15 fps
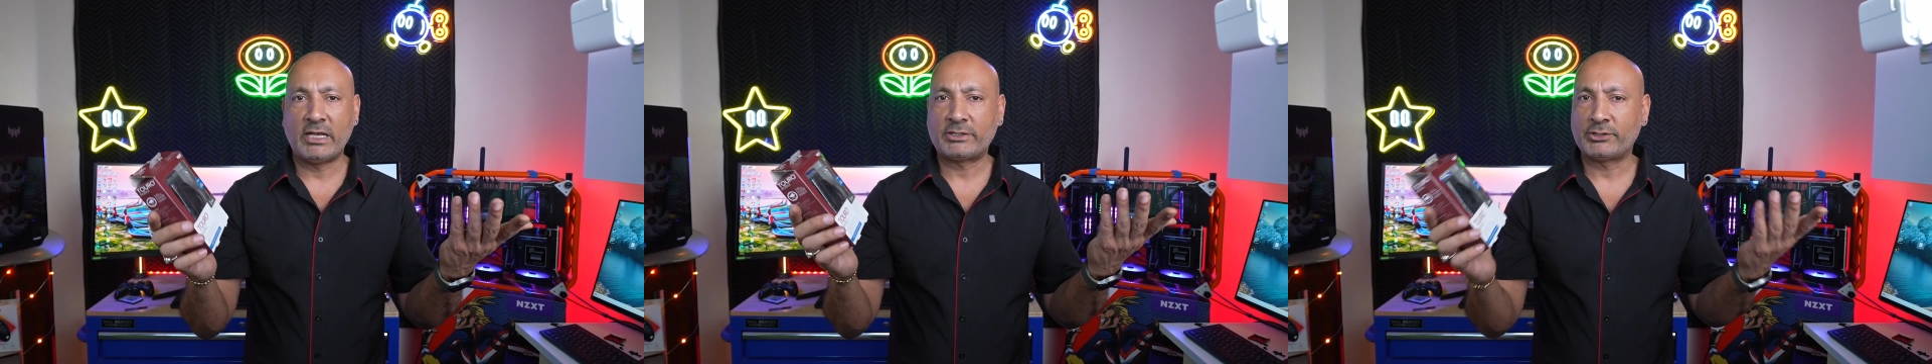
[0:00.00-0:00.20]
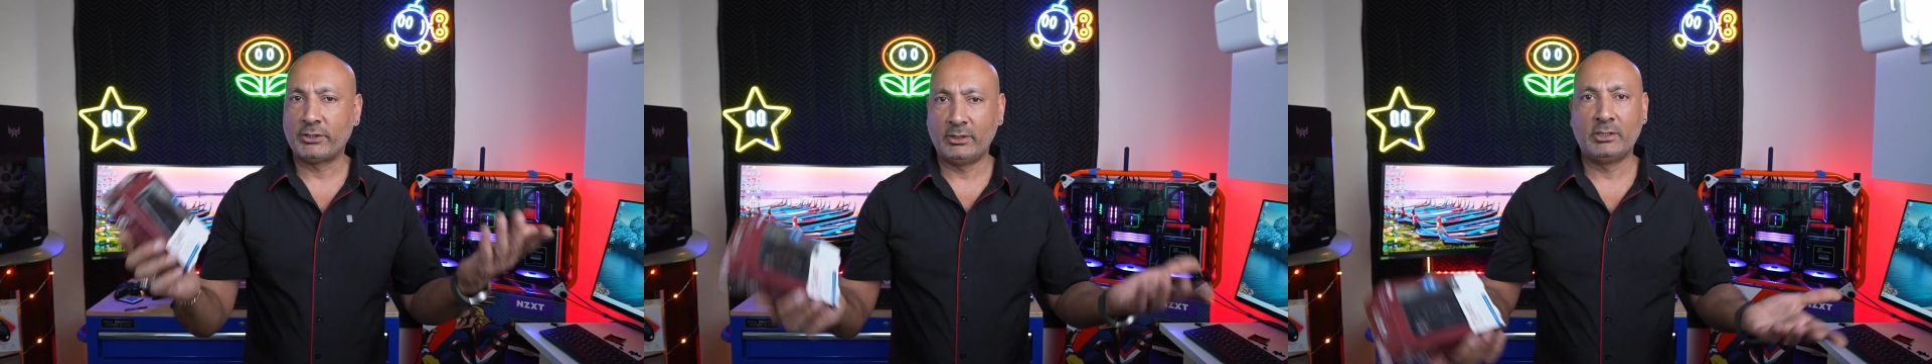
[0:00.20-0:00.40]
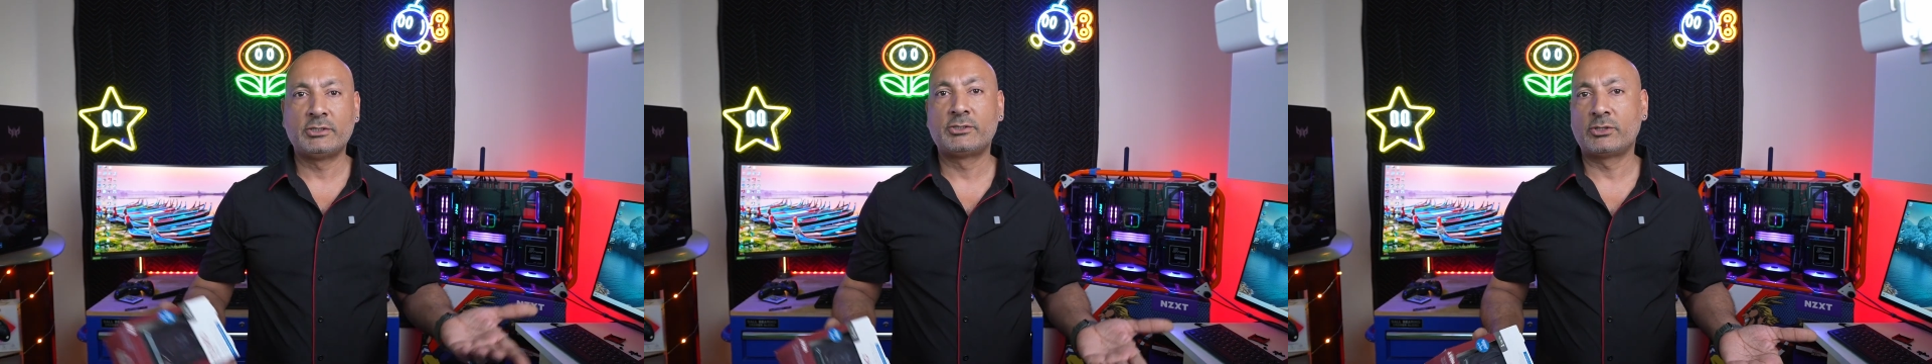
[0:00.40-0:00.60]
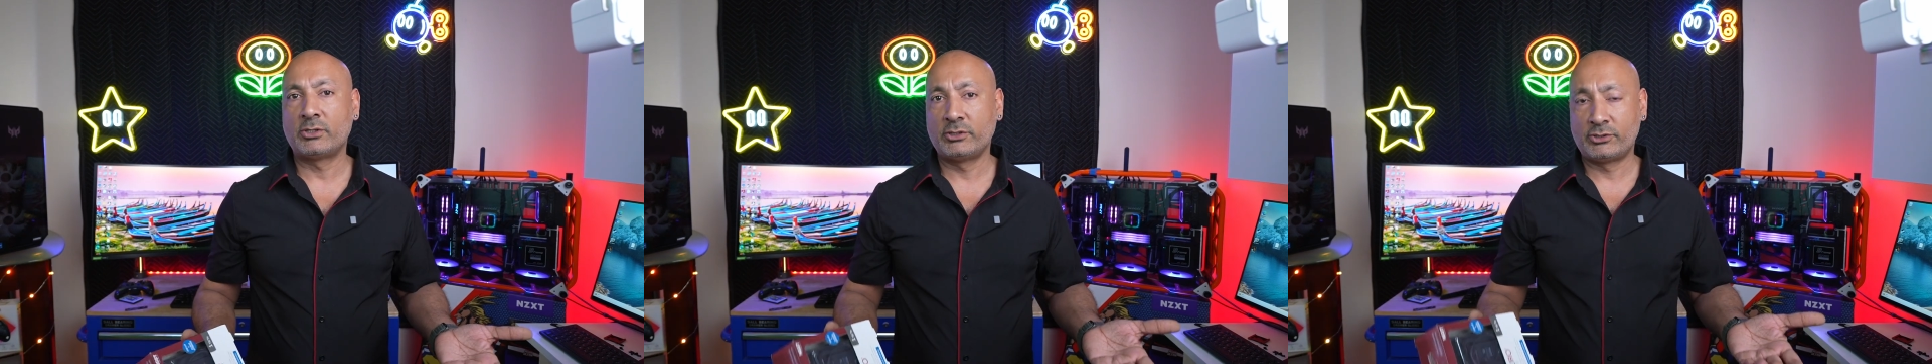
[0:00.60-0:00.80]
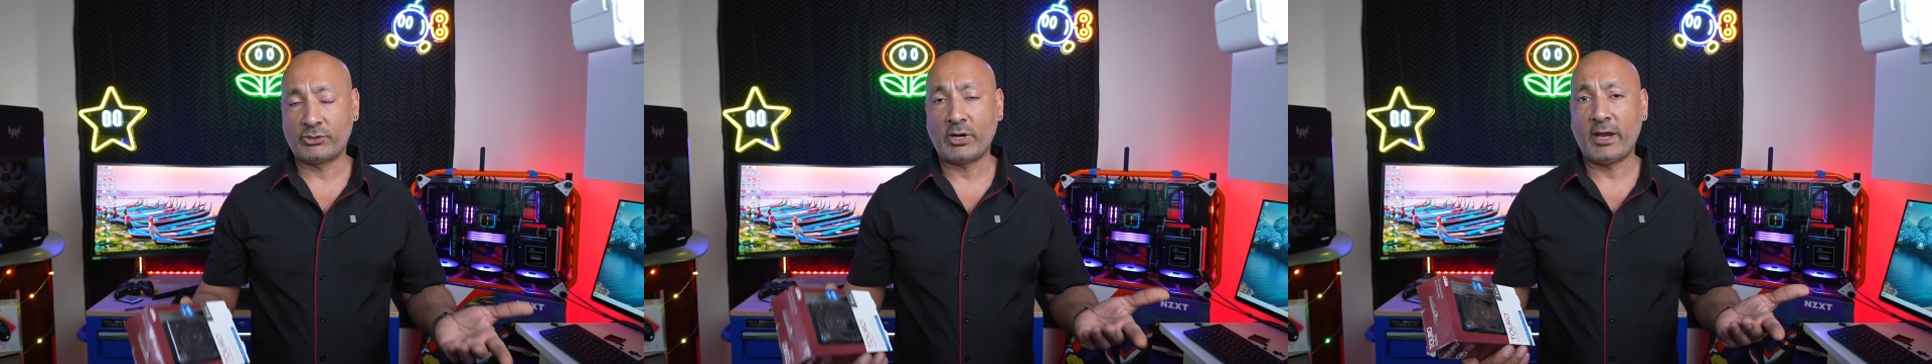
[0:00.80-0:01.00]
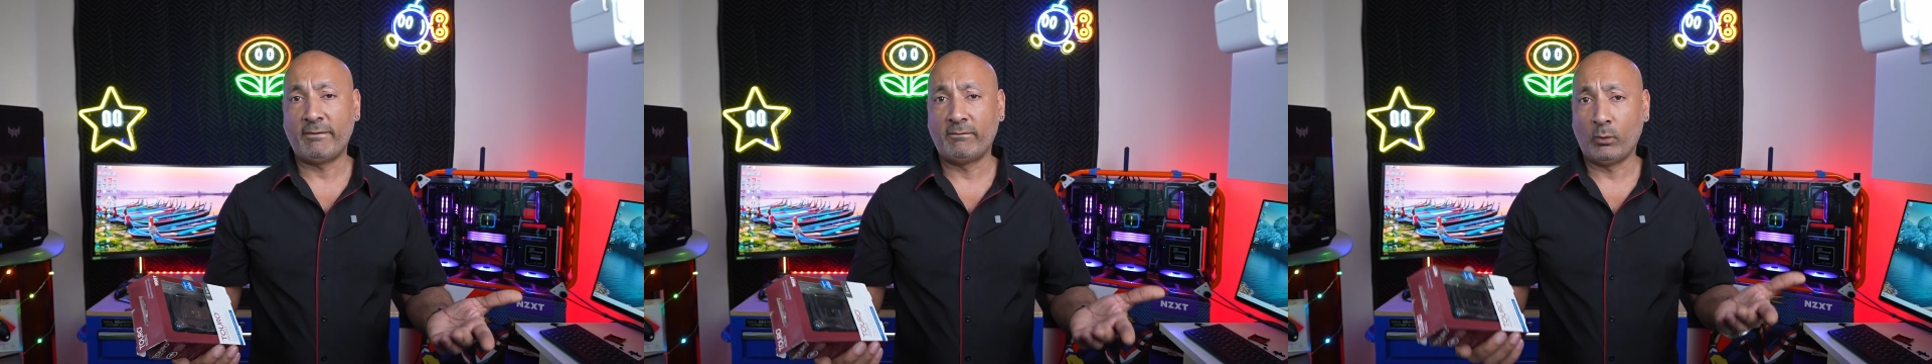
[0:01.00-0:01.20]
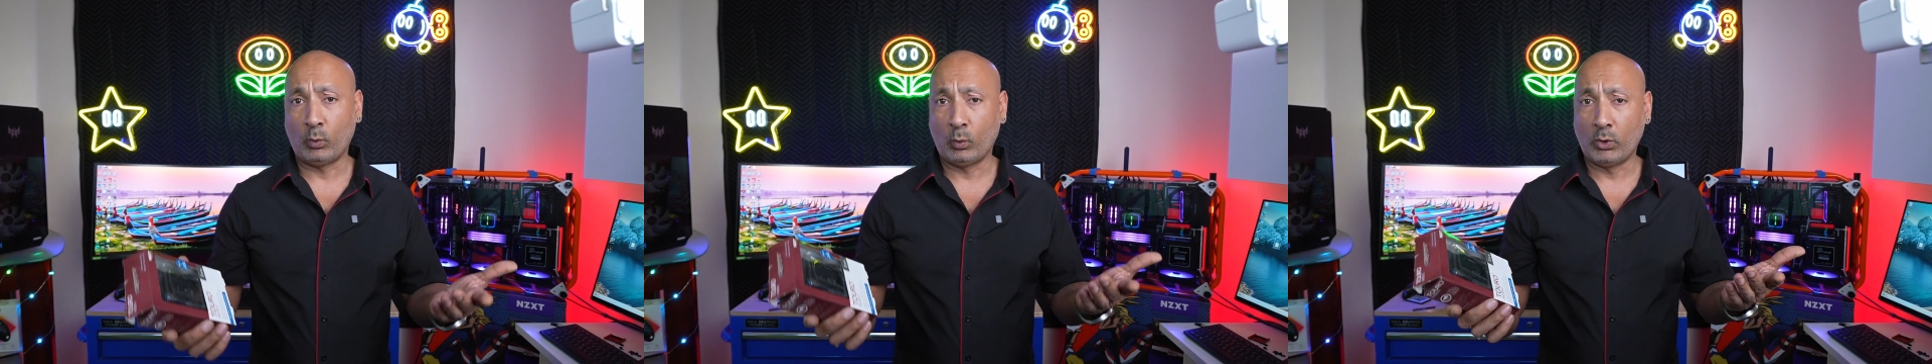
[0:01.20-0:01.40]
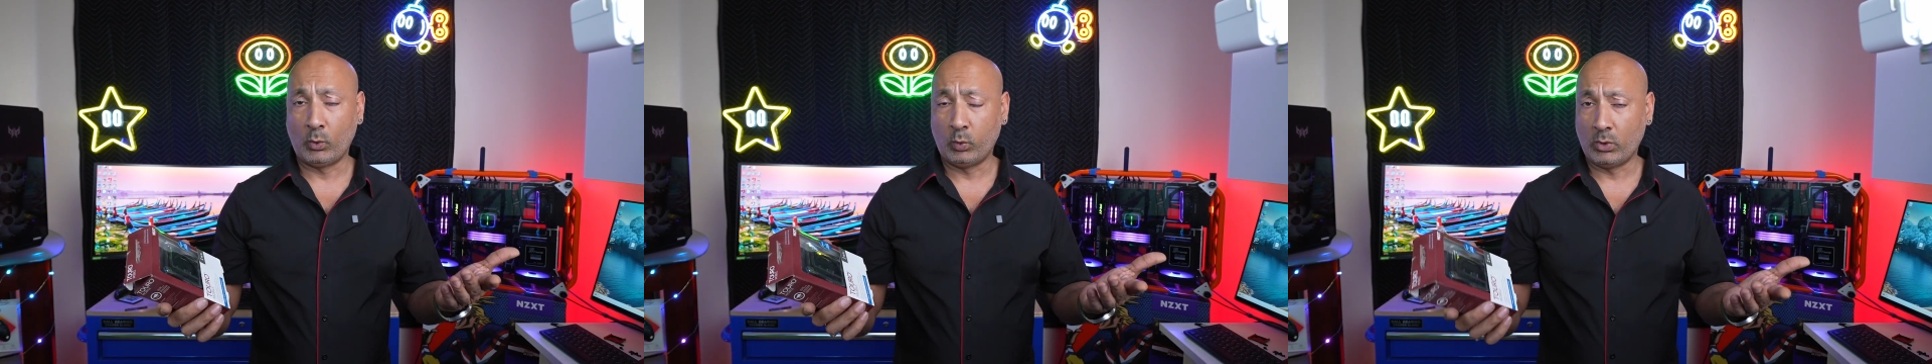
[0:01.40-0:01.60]
external drive
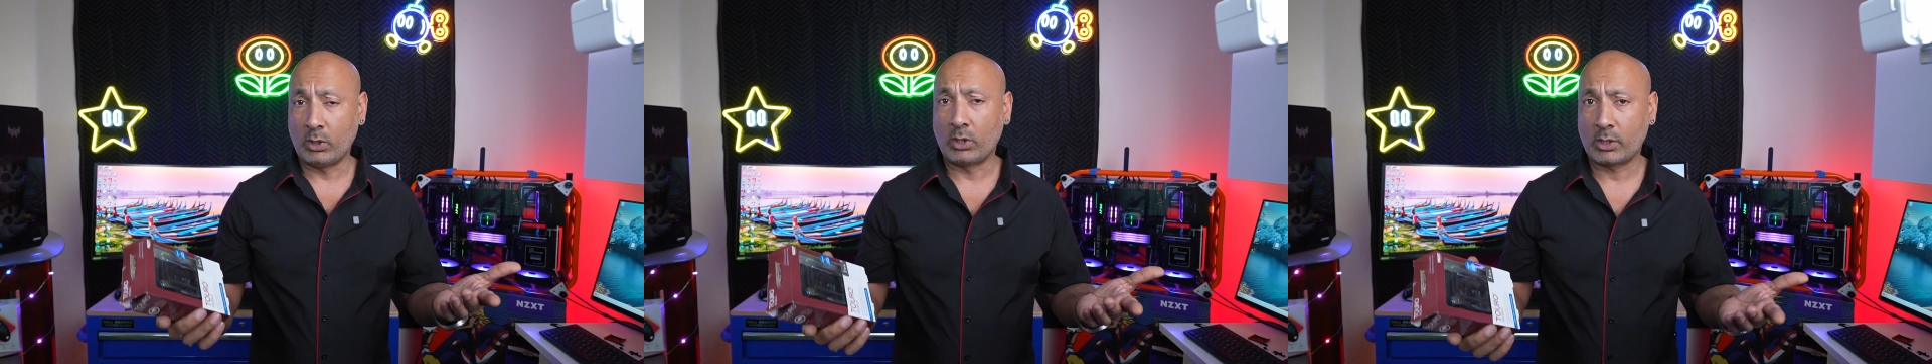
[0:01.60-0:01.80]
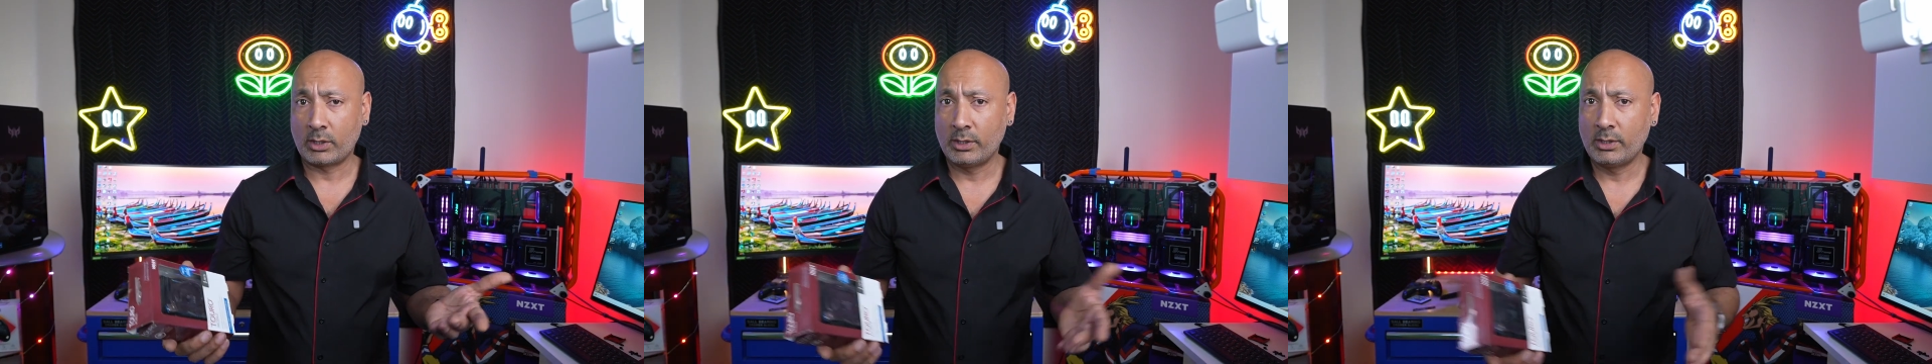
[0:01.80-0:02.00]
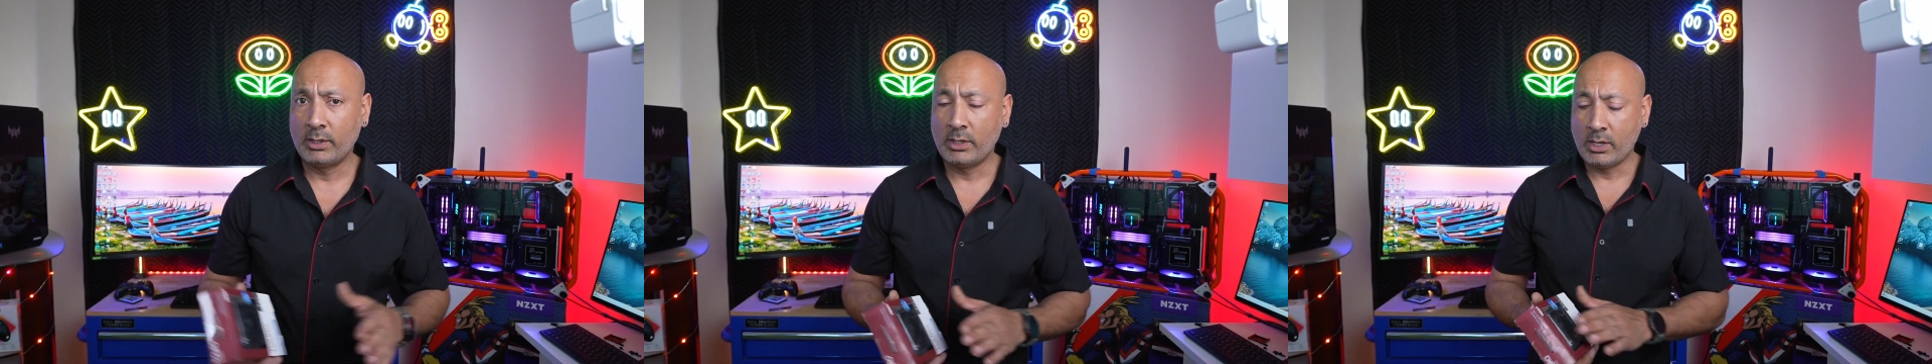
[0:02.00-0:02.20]
would work.